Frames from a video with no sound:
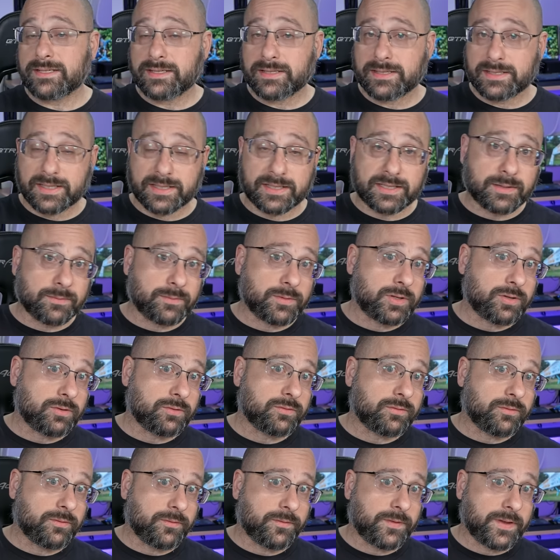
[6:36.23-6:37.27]
system you
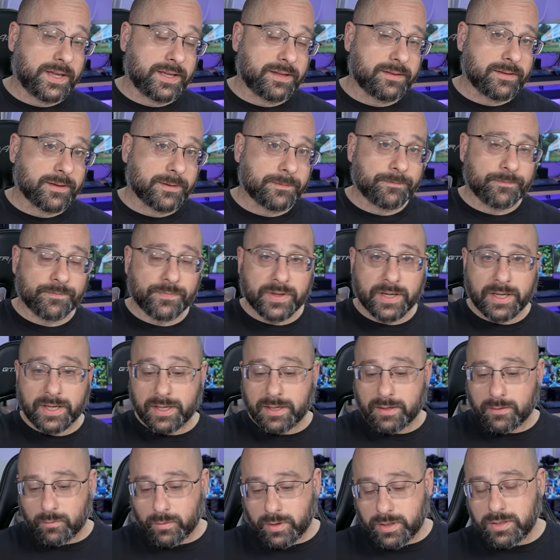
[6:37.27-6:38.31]
feed them.
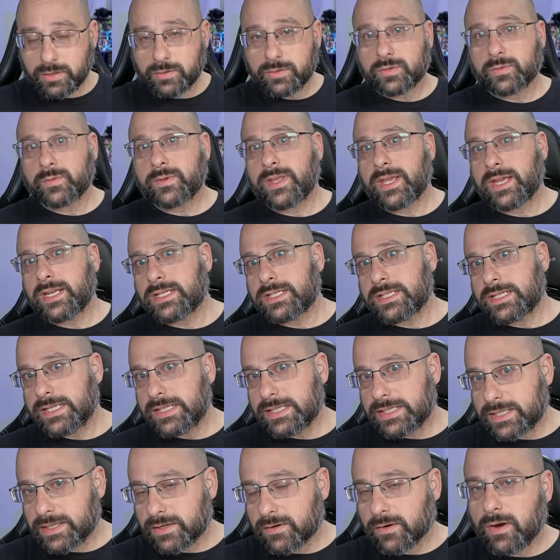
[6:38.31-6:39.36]
When used with
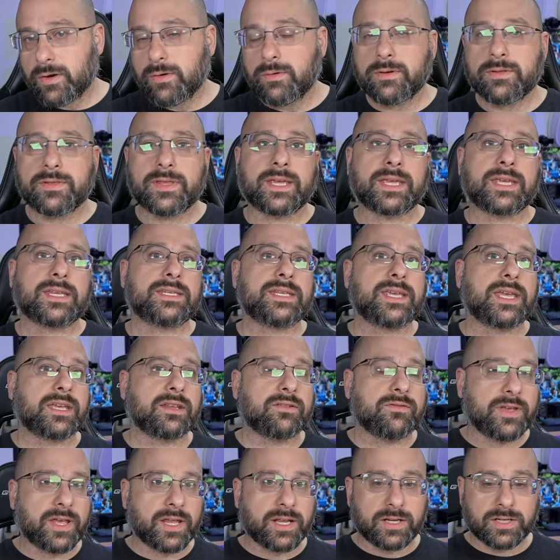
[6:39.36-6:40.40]
HDZero, they can take
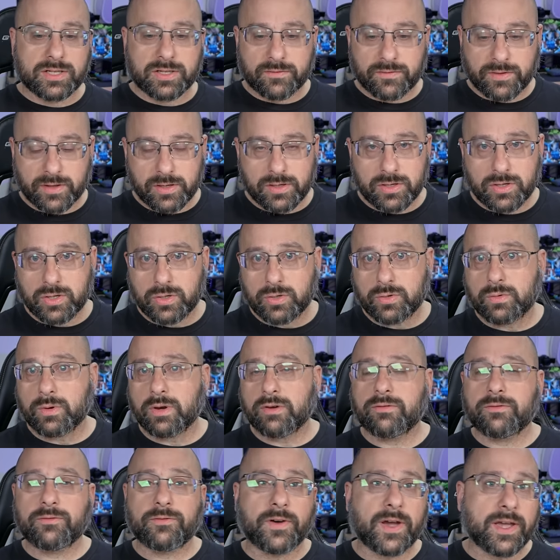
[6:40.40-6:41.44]
advantage of the new
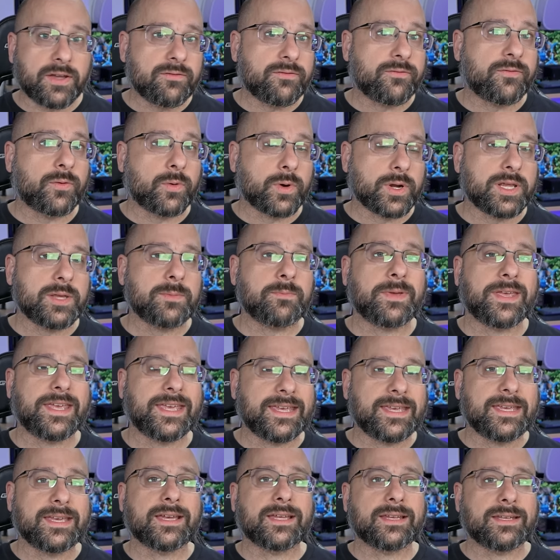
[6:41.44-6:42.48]

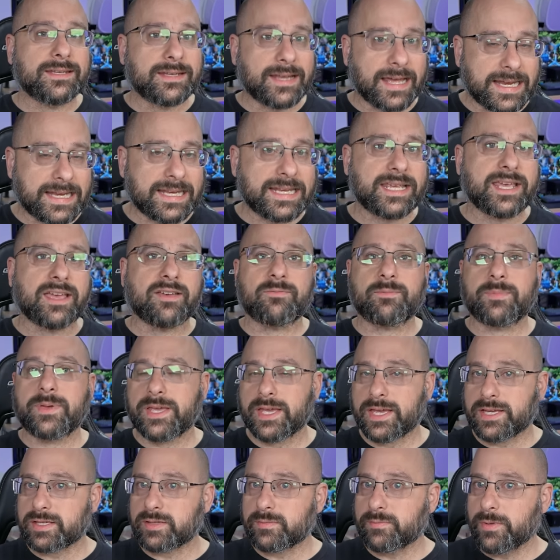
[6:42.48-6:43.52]
540p
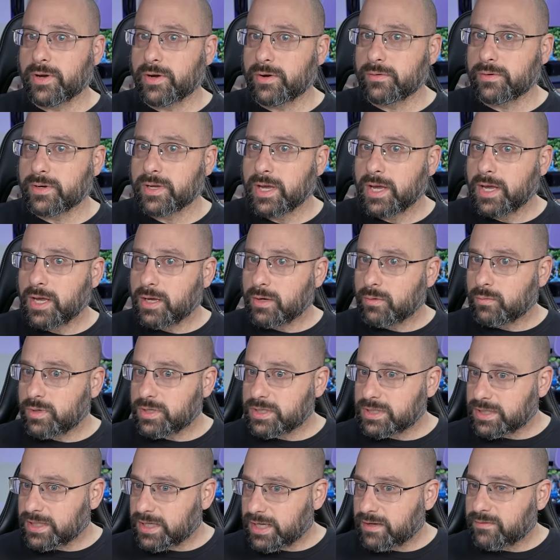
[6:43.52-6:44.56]
90fps mode,
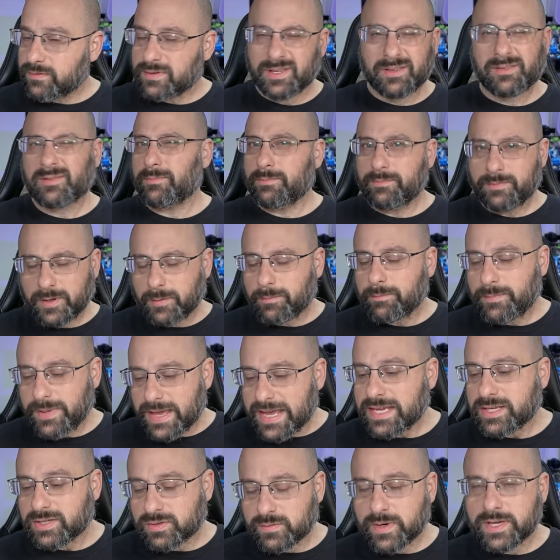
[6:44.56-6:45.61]
which gives the
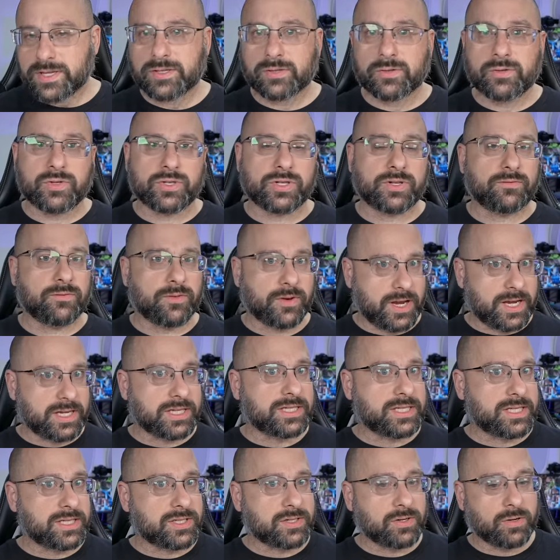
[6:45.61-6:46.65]
base resolution for
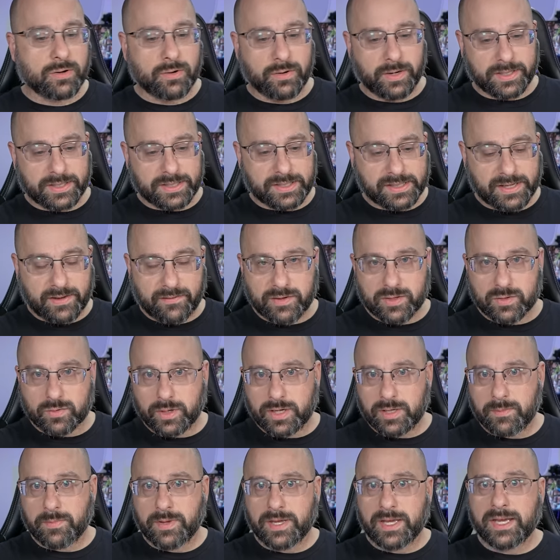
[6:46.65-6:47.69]
HDZero is
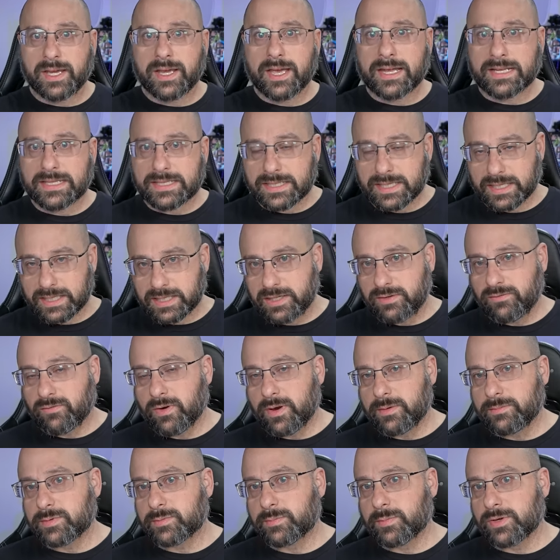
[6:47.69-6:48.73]
720p at 60
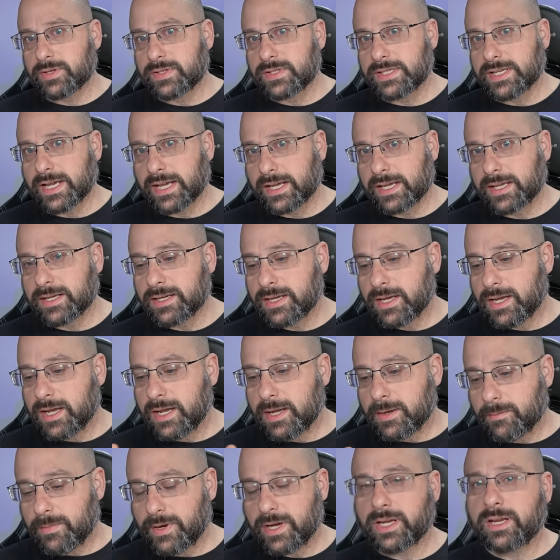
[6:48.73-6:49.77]
frames per second.
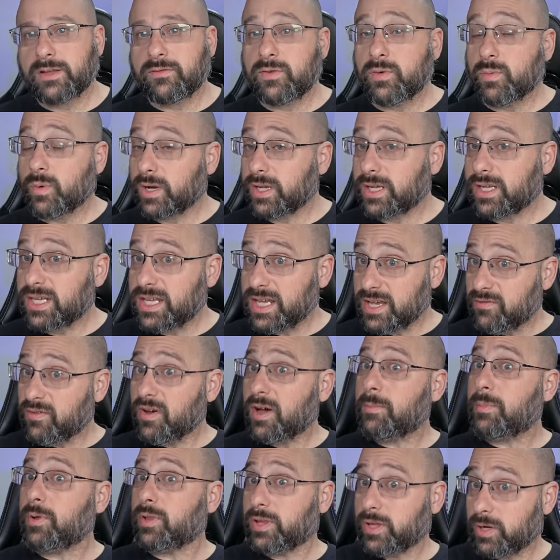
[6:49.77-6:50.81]
But if you want to give
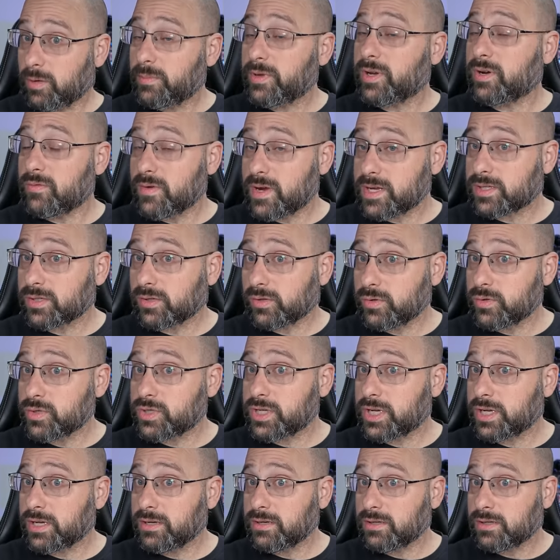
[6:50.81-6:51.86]
up a little bit of
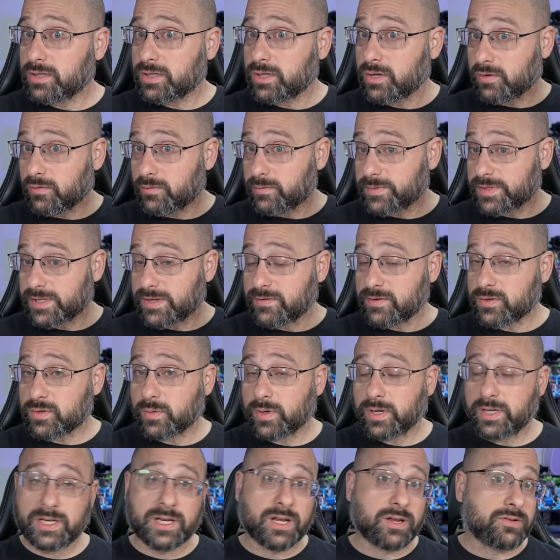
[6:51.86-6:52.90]
resolution, you go from
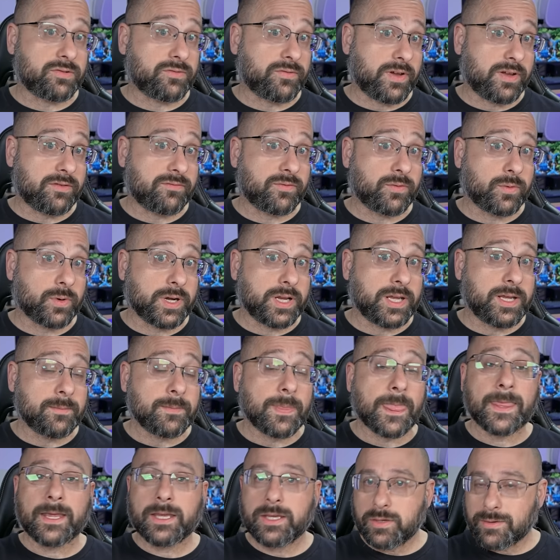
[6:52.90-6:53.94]
720 down to 540,
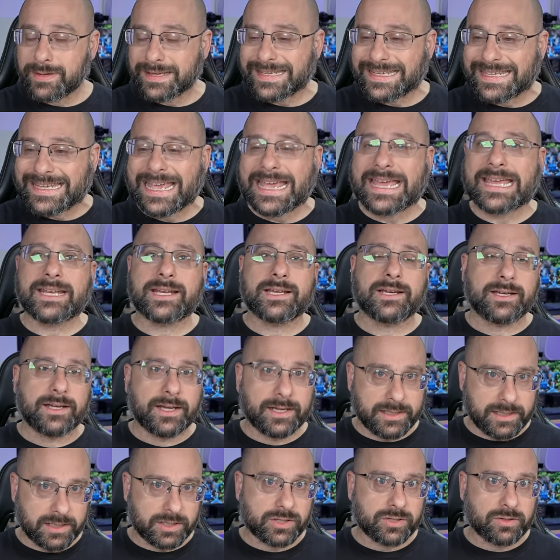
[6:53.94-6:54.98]
you can get
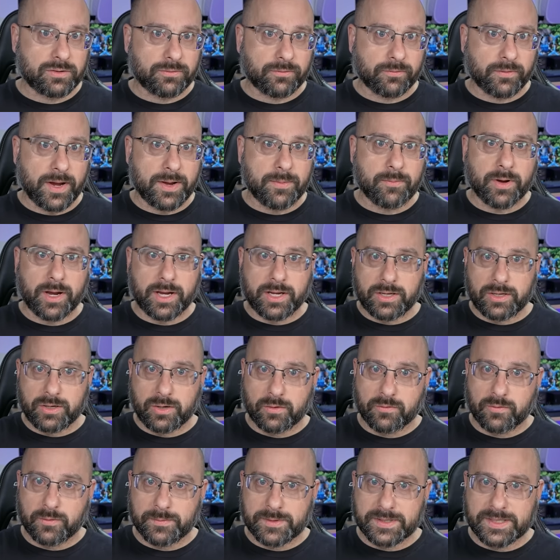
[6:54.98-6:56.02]
additional frame rate. You
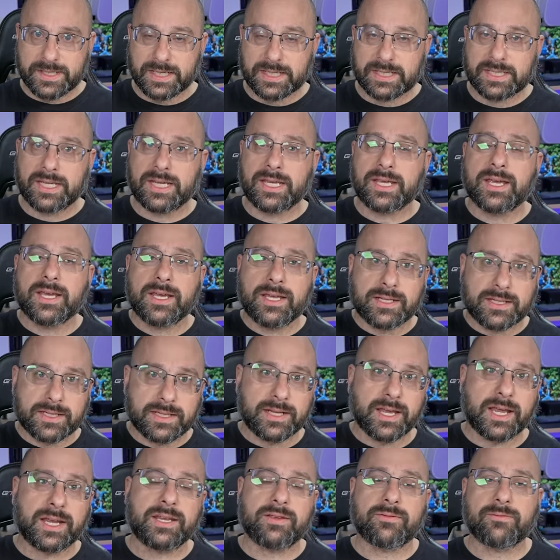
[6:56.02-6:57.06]
go from 60 to
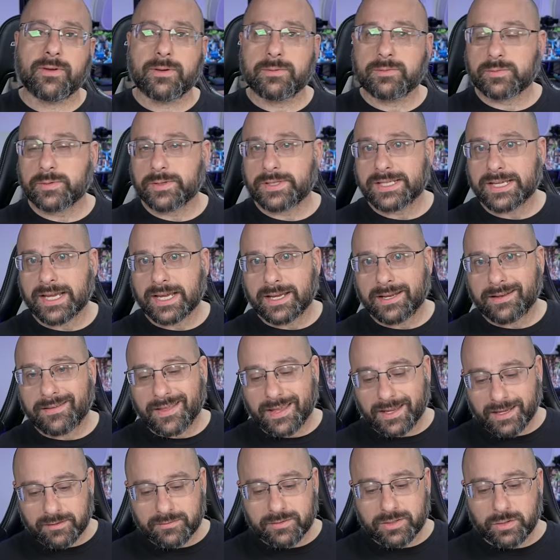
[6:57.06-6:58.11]
90 frames per second, and
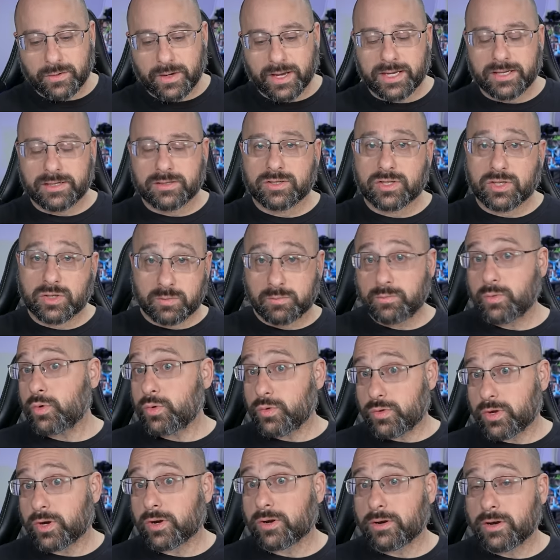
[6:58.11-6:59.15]
that gives you a
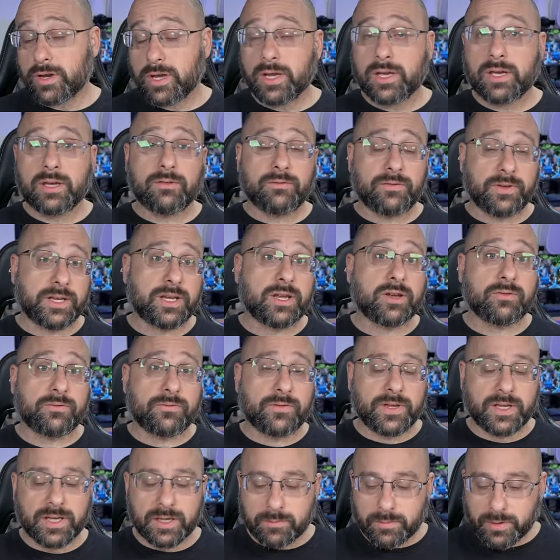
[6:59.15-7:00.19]
smoother video
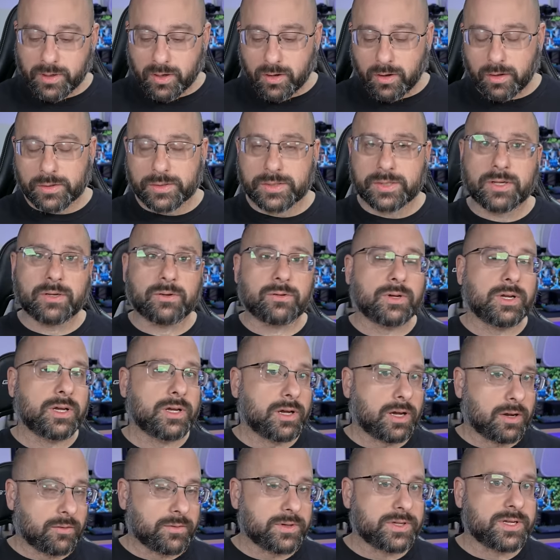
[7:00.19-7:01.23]
feed, but also
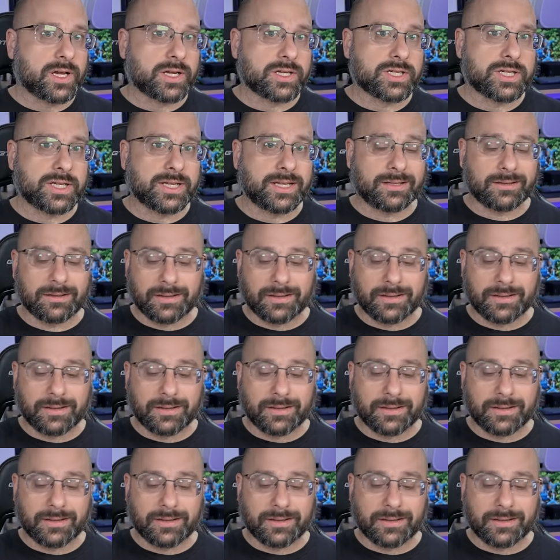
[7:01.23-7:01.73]
a reduction in